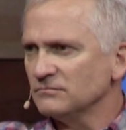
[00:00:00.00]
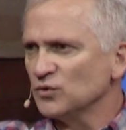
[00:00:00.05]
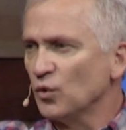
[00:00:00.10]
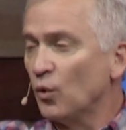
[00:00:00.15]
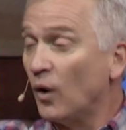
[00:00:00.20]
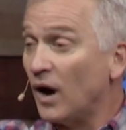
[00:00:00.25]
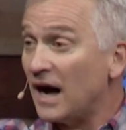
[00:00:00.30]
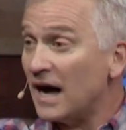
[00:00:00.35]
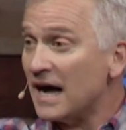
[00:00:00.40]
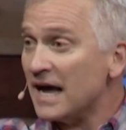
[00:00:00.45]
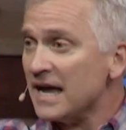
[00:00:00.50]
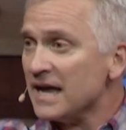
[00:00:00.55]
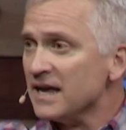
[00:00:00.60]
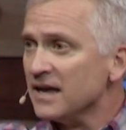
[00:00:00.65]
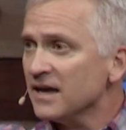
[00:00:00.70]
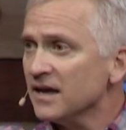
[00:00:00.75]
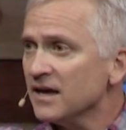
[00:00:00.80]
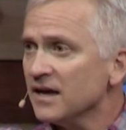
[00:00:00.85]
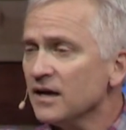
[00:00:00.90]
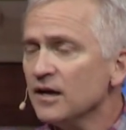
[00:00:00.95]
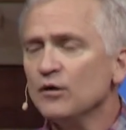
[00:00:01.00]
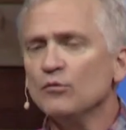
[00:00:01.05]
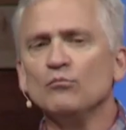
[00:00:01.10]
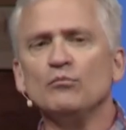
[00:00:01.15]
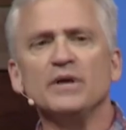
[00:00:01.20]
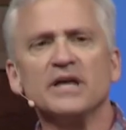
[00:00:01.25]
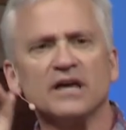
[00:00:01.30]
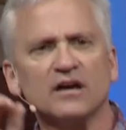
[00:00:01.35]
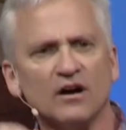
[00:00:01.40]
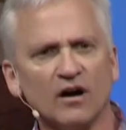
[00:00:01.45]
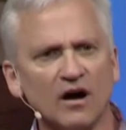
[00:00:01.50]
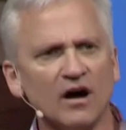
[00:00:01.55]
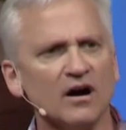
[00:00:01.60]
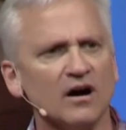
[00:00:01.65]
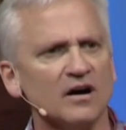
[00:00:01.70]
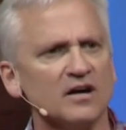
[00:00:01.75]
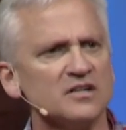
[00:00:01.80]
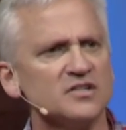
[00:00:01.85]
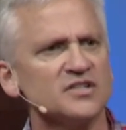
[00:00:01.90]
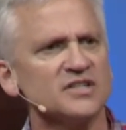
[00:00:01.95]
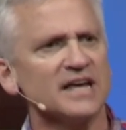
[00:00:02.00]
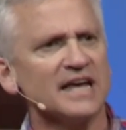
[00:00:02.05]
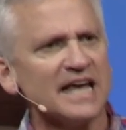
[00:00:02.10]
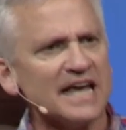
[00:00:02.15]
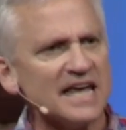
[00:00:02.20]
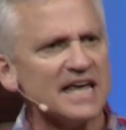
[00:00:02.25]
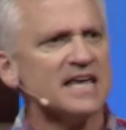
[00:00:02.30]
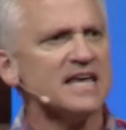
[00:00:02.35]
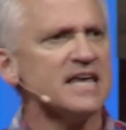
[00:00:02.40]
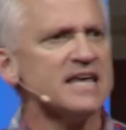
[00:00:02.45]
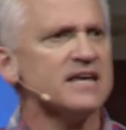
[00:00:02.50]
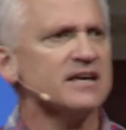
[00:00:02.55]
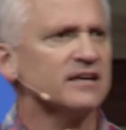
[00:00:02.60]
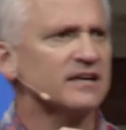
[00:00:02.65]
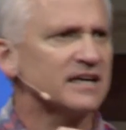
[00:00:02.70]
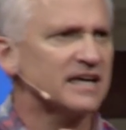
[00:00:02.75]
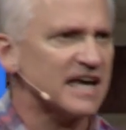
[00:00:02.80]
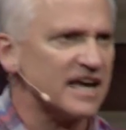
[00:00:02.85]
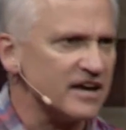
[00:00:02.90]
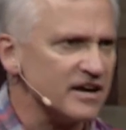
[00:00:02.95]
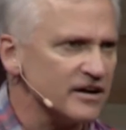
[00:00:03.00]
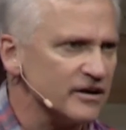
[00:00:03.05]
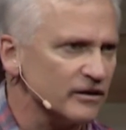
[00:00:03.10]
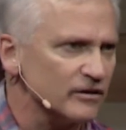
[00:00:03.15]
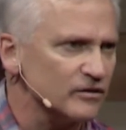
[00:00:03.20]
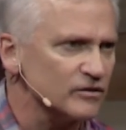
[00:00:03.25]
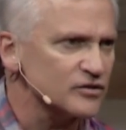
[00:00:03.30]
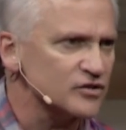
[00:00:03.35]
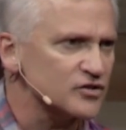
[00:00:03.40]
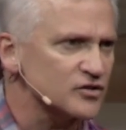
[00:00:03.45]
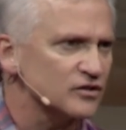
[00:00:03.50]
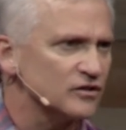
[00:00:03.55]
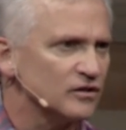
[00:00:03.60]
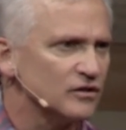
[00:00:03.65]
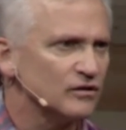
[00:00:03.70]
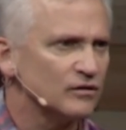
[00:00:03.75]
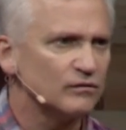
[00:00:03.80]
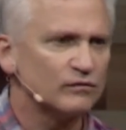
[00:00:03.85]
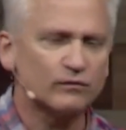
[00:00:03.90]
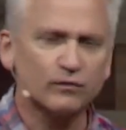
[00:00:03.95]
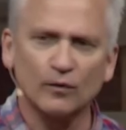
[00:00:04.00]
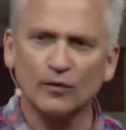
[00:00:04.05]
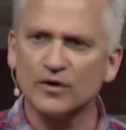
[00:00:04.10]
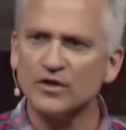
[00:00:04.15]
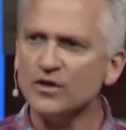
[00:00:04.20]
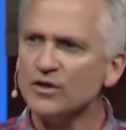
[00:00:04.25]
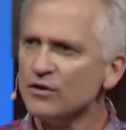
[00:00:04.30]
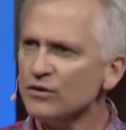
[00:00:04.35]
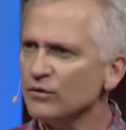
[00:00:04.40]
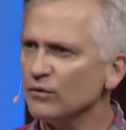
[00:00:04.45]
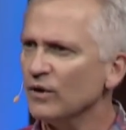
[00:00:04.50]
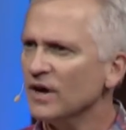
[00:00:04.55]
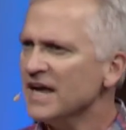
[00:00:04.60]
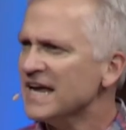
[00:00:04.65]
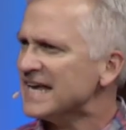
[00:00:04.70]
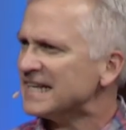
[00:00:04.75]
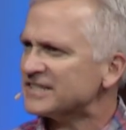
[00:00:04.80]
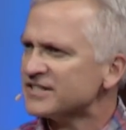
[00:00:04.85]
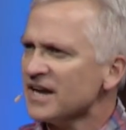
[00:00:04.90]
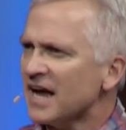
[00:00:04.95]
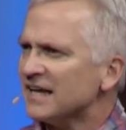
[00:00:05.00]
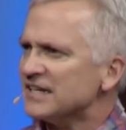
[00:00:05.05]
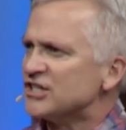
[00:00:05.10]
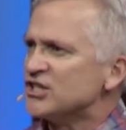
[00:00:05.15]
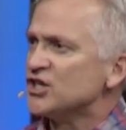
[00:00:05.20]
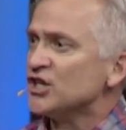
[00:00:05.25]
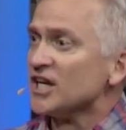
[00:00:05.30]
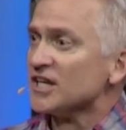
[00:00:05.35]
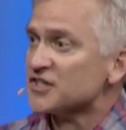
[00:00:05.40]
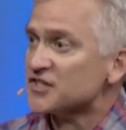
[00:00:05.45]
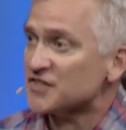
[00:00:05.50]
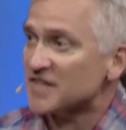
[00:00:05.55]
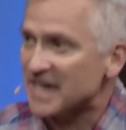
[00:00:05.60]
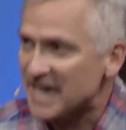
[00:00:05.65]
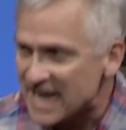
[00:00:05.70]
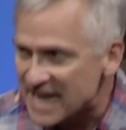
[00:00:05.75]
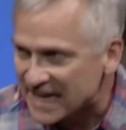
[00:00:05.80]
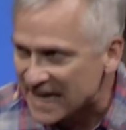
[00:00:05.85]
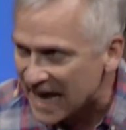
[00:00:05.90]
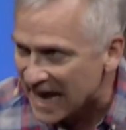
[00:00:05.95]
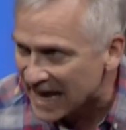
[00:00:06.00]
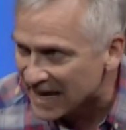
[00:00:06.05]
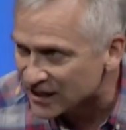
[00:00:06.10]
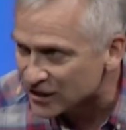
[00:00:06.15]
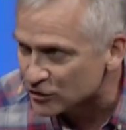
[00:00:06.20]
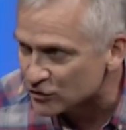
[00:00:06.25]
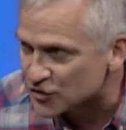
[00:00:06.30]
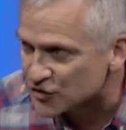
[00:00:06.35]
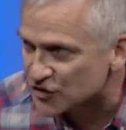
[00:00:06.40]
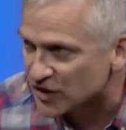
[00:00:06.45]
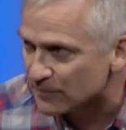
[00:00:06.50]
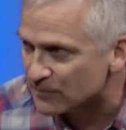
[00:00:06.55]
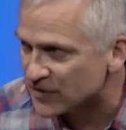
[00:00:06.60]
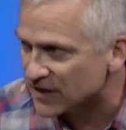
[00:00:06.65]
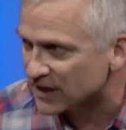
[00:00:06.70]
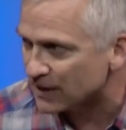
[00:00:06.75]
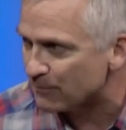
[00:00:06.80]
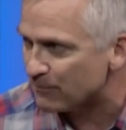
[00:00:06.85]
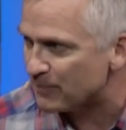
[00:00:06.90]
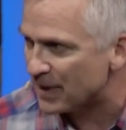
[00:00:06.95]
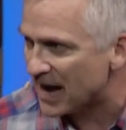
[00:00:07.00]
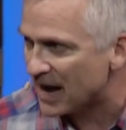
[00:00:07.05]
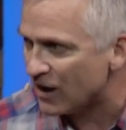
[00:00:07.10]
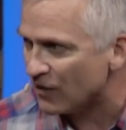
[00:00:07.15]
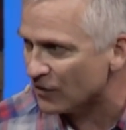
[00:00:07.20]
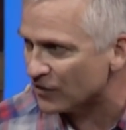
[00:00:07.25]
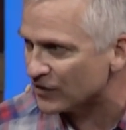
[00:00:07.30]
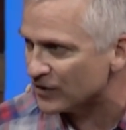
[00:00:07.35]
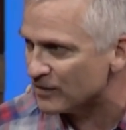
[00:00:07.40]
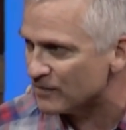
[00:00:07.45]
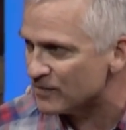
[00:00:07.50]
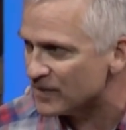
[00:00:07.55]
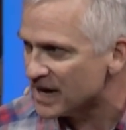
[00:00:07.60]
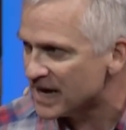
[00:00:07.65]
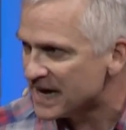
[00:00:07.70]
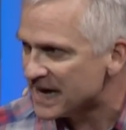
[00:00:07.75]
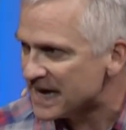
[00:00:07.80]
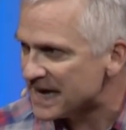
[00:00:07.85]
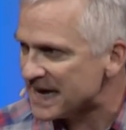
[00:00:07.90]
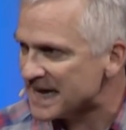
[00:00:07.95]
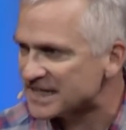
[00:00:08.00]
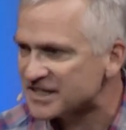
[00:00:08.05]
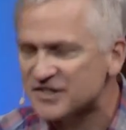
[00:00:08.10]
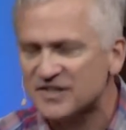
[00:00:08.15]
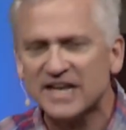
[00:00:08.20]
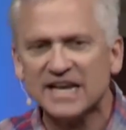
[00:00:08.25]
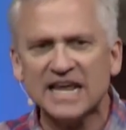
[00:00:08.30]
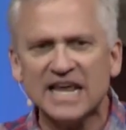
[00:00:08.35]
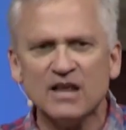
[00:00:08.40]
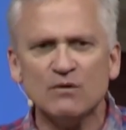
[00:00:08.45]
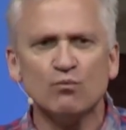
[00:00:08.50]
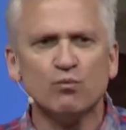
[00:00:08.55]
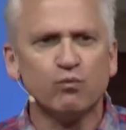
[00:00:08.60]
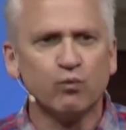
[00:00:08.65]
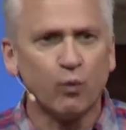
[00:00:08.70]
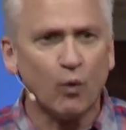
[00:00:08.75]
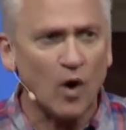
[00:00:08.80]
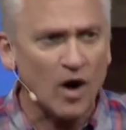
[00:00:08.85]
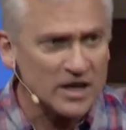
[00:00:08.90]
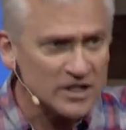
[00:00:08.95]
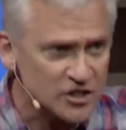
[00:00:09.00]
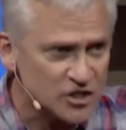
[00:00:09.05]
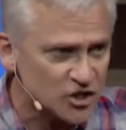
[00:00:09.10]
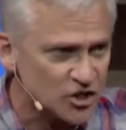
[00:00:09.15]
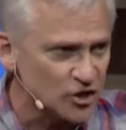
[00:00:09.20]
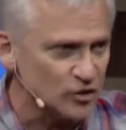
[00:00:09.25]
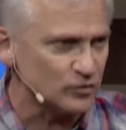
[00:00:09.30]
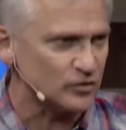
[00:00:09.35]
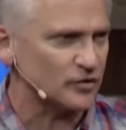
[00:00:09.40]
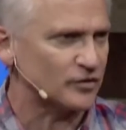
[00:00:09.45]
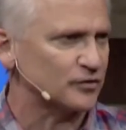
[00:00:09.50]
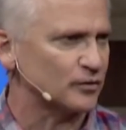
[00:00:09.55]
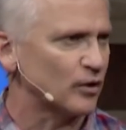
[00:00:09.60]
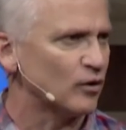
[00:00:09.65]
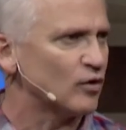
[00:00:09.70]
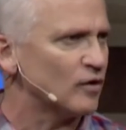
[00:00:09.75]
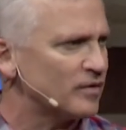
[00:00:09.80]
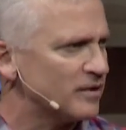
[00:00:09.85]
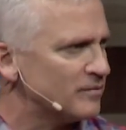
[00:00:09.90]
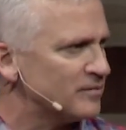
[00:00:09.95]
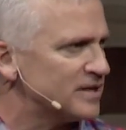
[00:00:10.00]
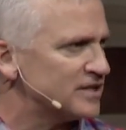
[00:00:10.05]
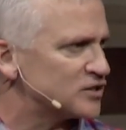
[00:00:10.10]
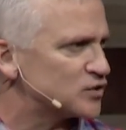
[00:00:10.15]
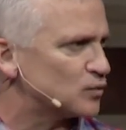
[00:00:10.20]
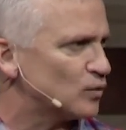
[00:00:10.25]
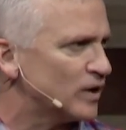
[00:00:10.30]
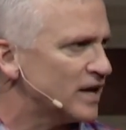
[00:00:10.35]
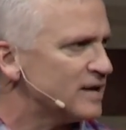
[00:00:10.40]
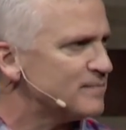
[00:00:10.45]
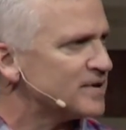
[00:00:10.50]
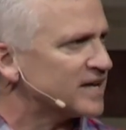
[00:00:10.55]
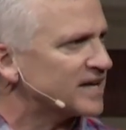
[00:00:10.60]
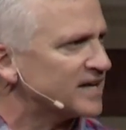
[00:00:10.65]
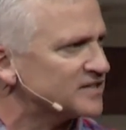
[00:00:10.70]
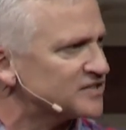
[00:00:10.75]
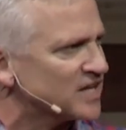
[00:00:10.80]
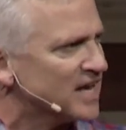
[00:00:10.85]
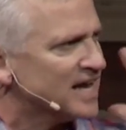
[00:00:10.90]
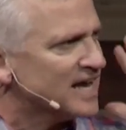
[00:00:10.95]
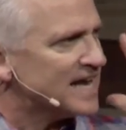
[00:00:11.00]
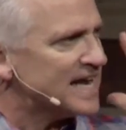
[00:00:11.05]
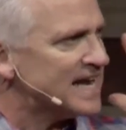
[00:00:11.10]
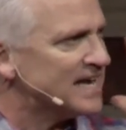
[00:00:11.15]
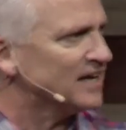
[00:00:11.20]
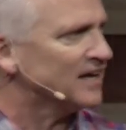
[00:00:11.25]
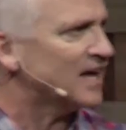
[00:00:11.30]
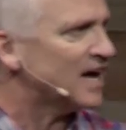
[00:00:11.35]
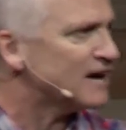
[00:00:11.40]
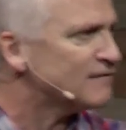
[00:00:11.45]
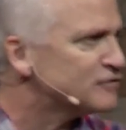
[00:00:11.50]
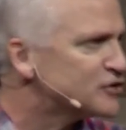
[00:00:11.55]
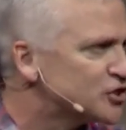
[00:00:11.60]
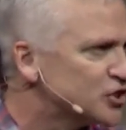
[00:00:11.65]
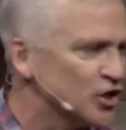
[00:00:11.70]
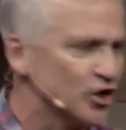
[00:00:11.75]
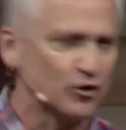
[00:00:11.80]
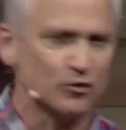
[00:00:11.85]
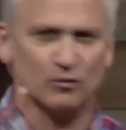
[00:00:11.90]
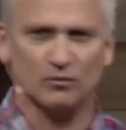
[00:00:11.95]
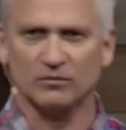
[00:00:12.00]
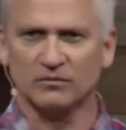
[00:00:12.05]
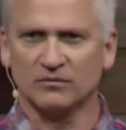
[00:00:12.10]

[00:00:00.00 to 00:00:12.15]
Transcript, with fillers: Why? Because He cares for you. It's not just that He can do something about them, it's that He wants you to throw them His way because He loves you.